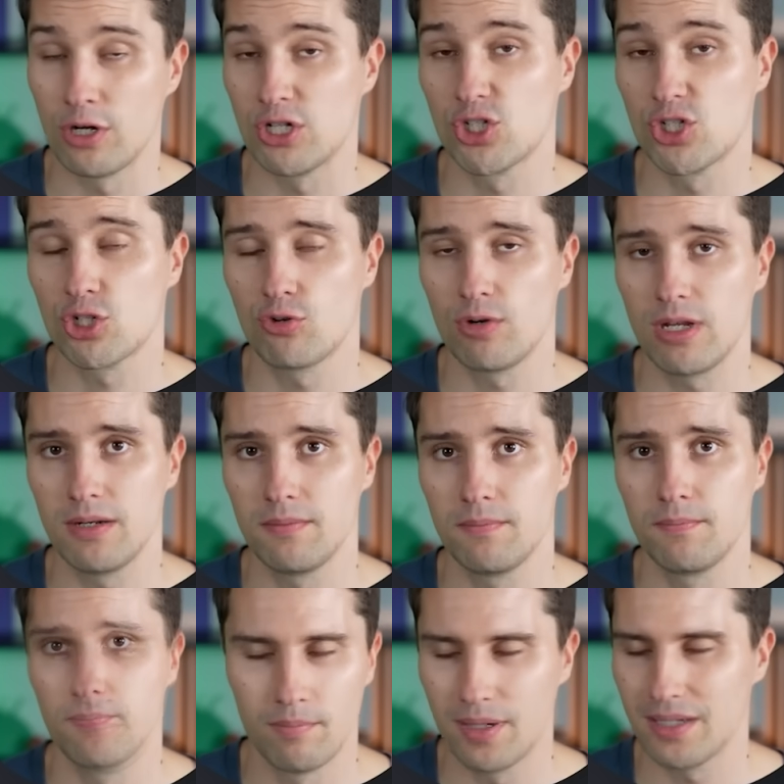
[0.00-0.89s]
each screen.
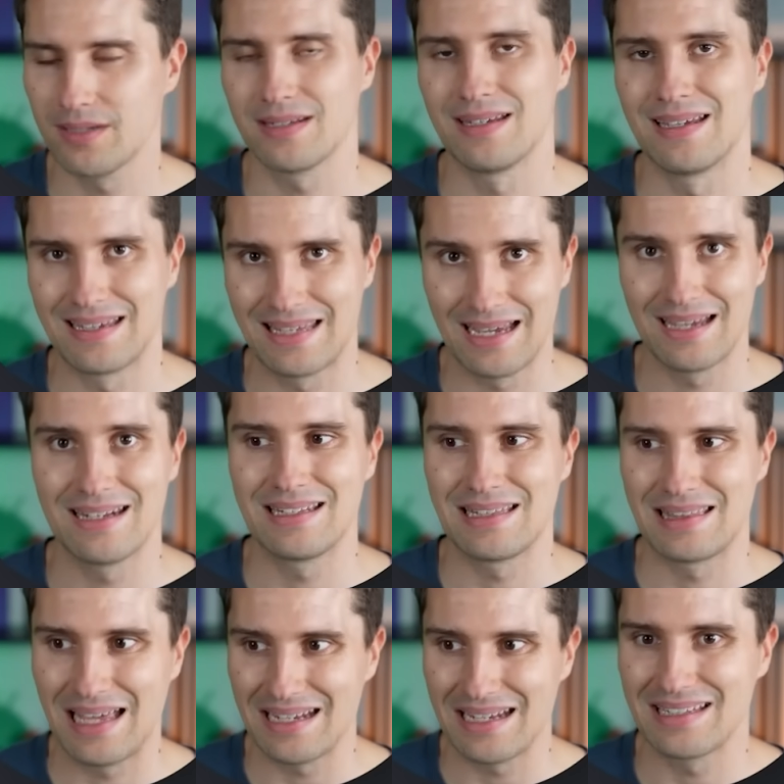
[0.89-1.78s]
But again,
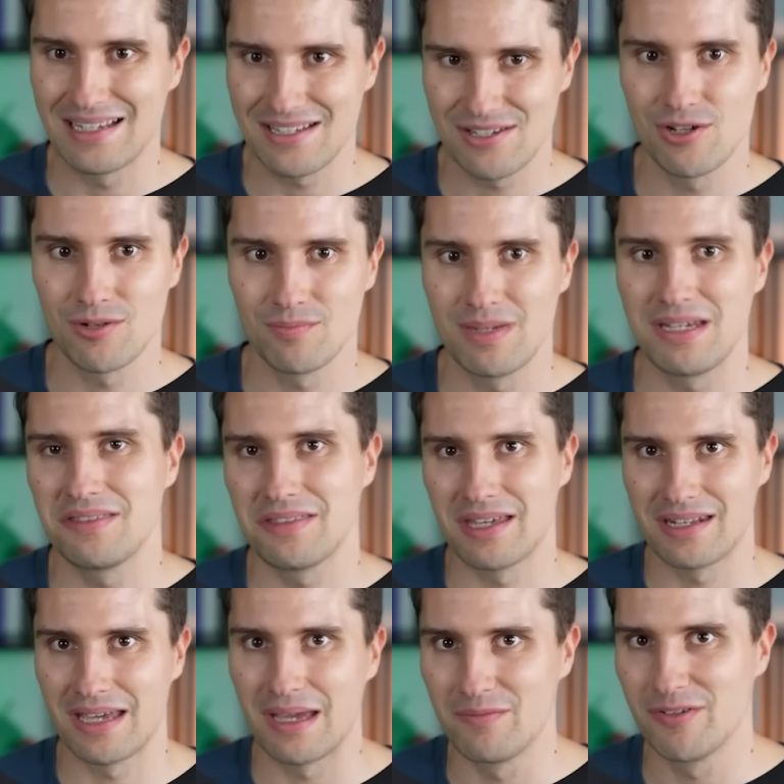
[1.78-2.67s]
that does not mean
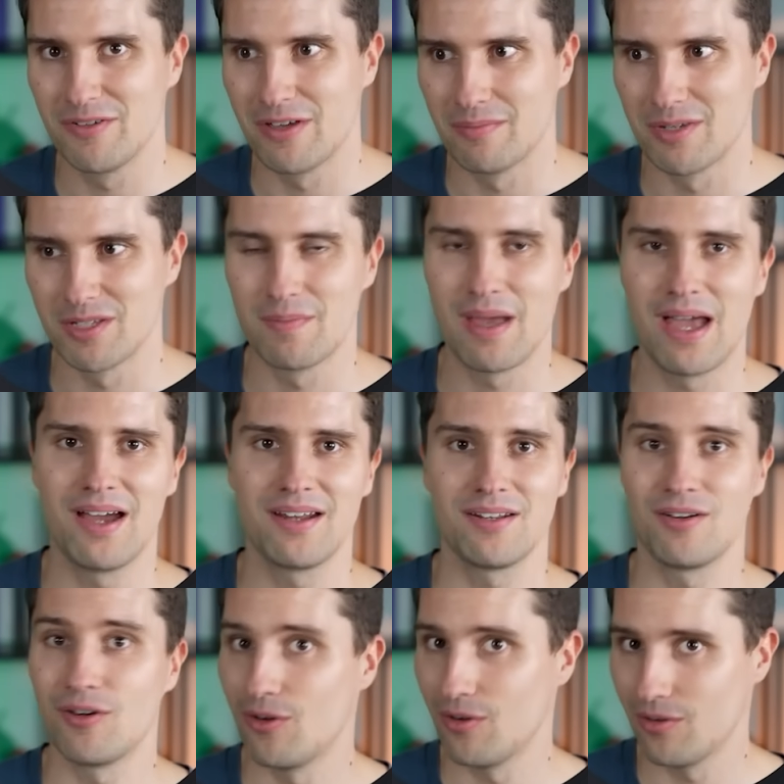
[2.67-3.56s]
that MVVM is bad.
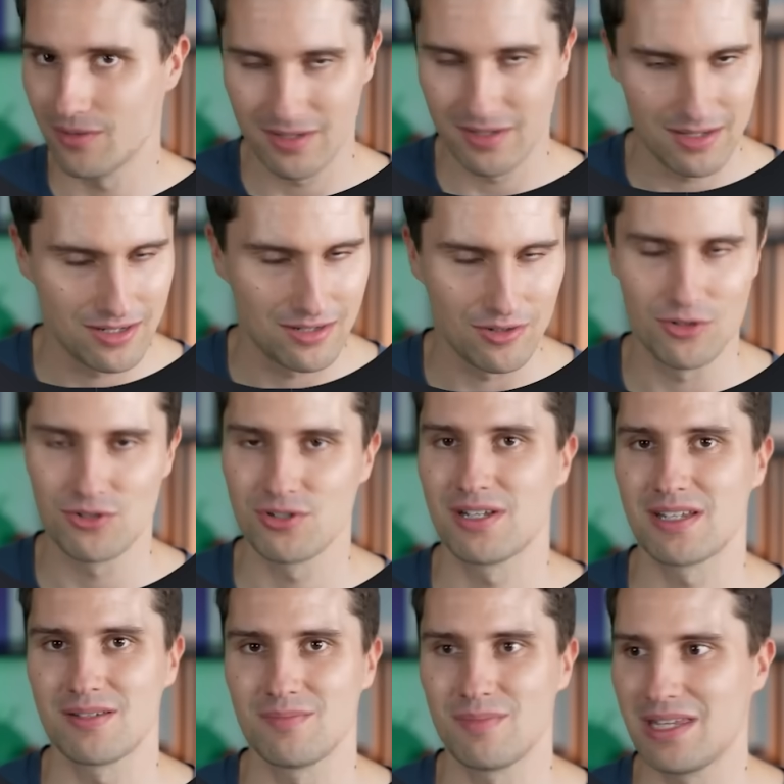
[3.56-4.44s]
It also
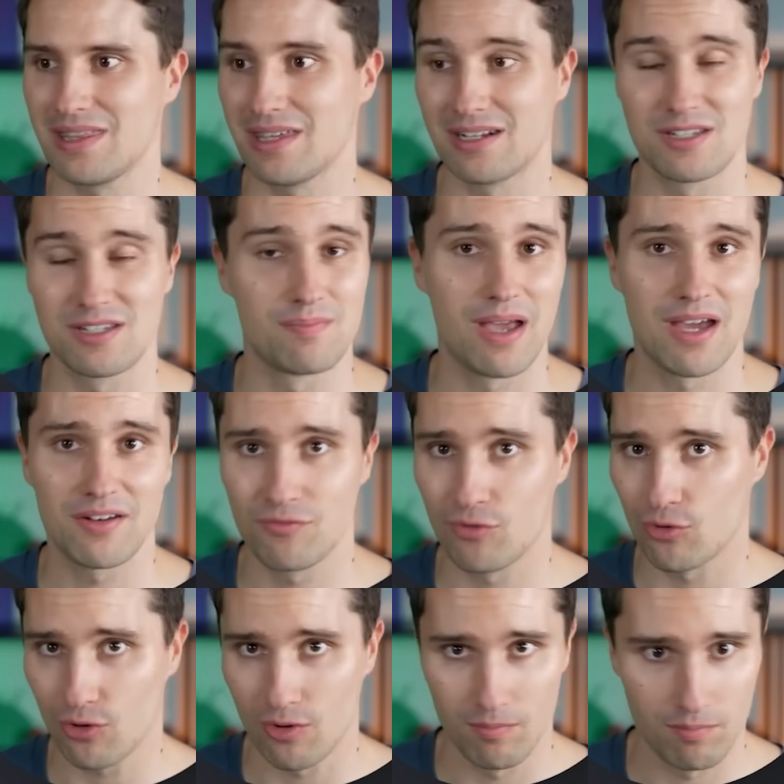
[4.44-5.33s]
doesn't mean that it's bad
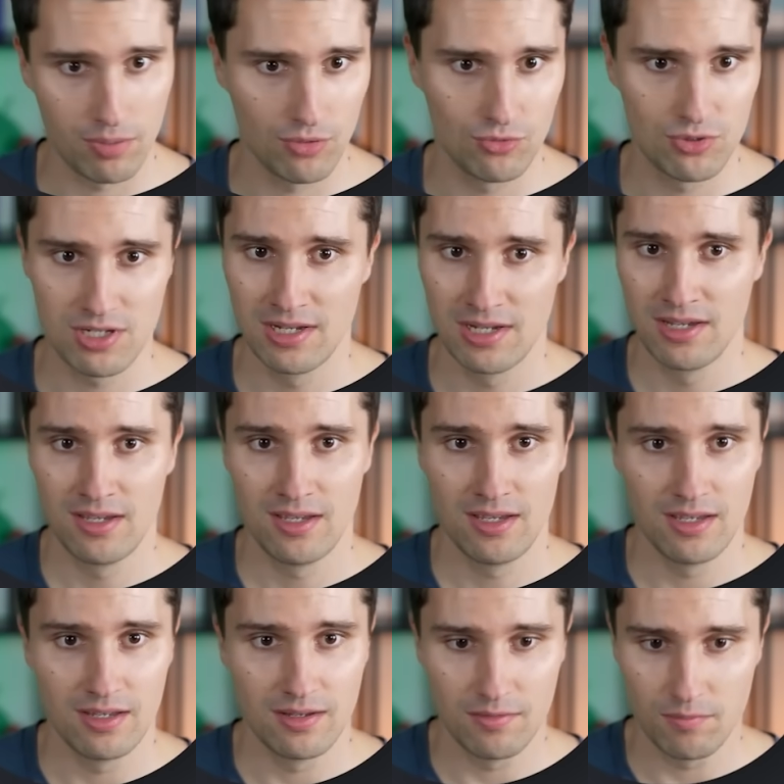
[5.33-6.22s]
for compose.
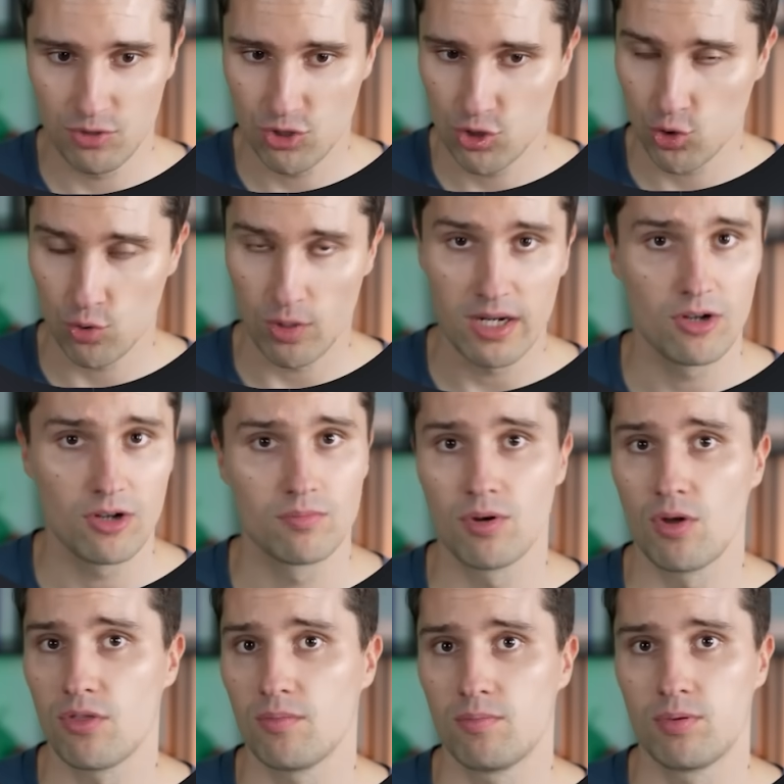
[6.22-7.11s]
Try out
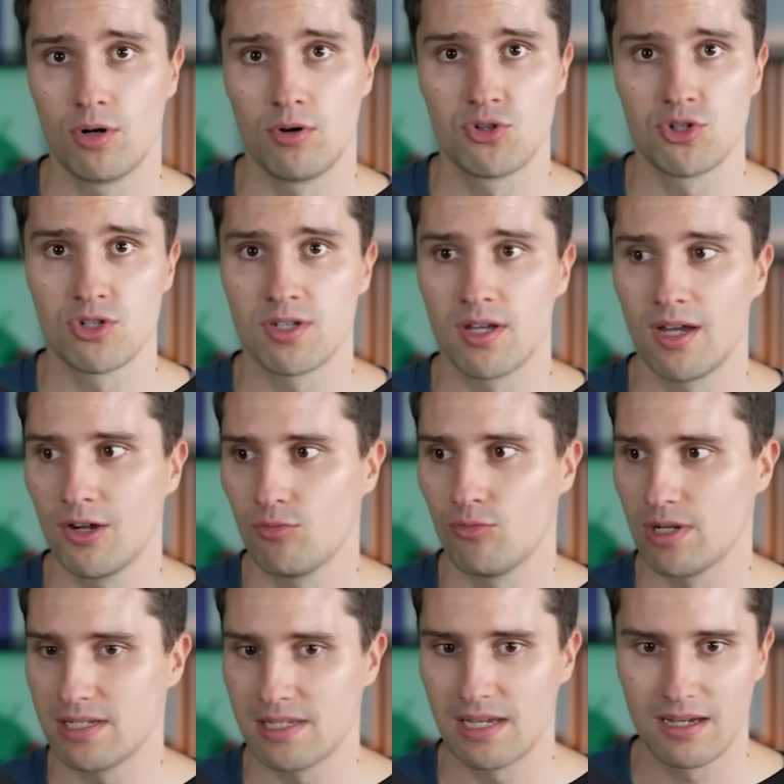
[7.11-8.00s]
both approaches. I
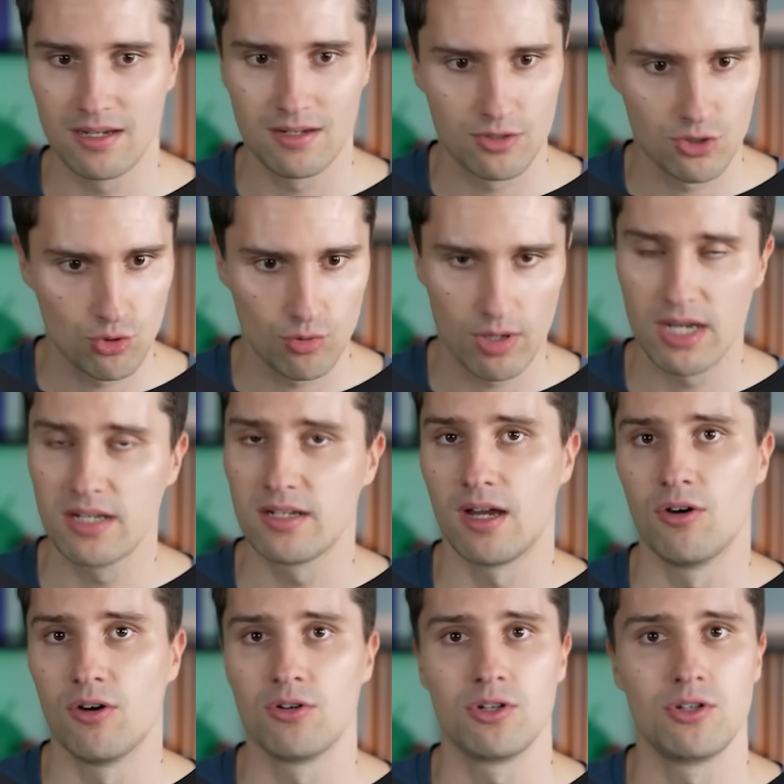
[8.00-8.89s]
always say try it
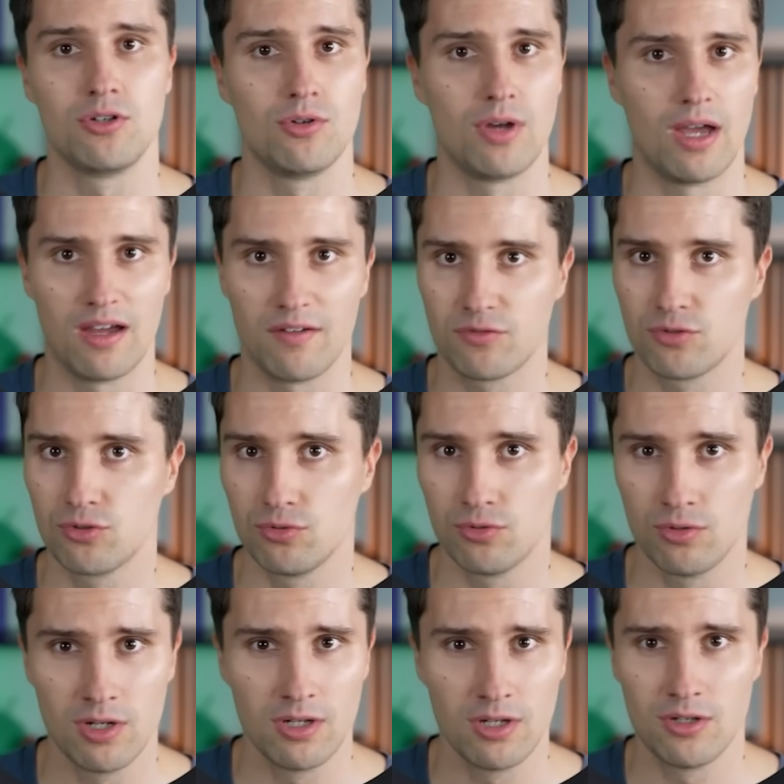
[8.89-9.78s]
out. You have to